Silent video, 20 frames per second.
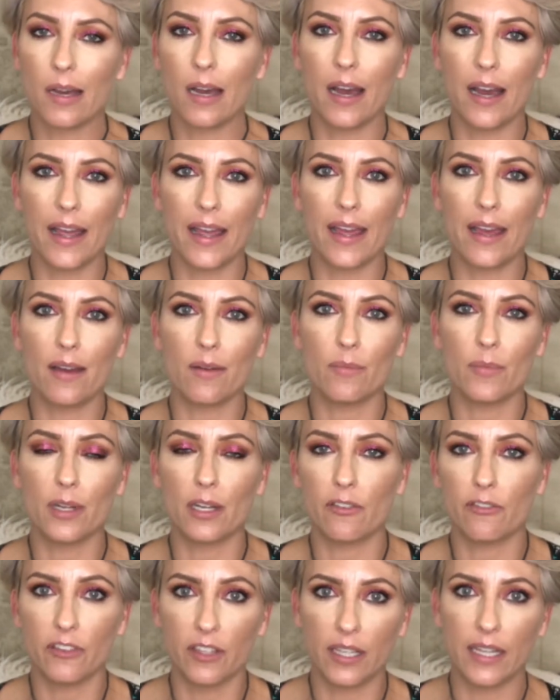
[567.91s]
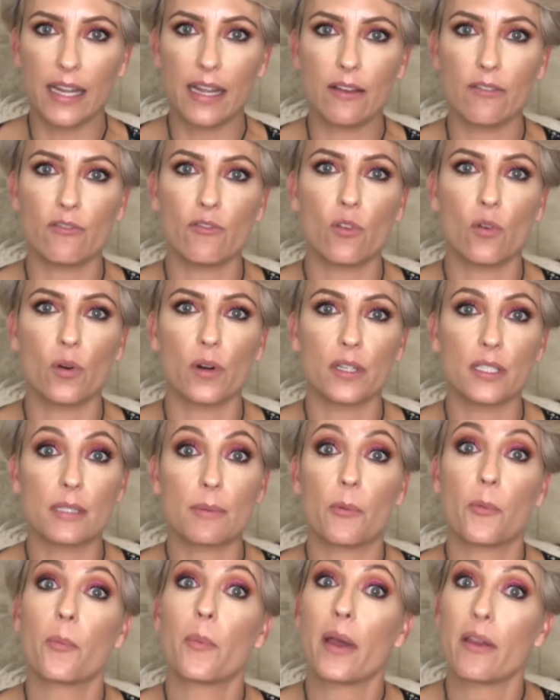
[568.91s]
I am an affiliate for
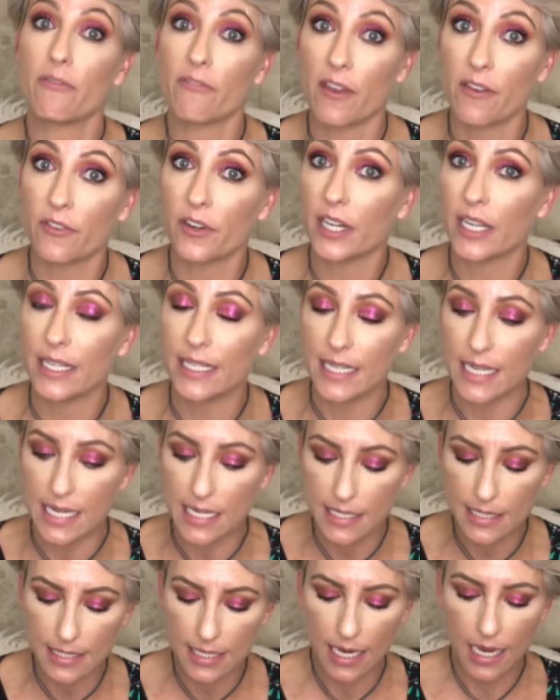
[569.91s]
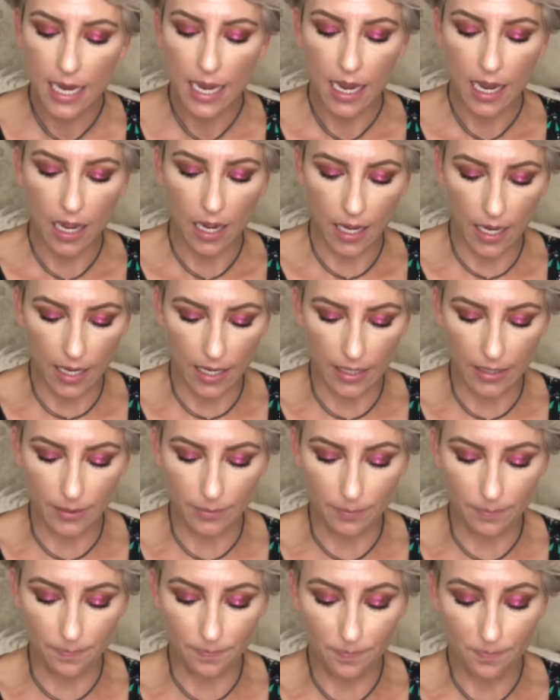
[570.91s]
some of my favorite indies.
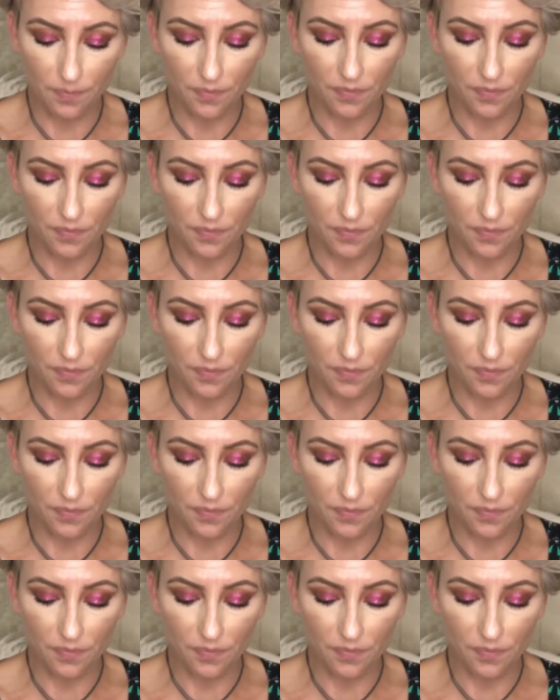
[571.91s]
Um,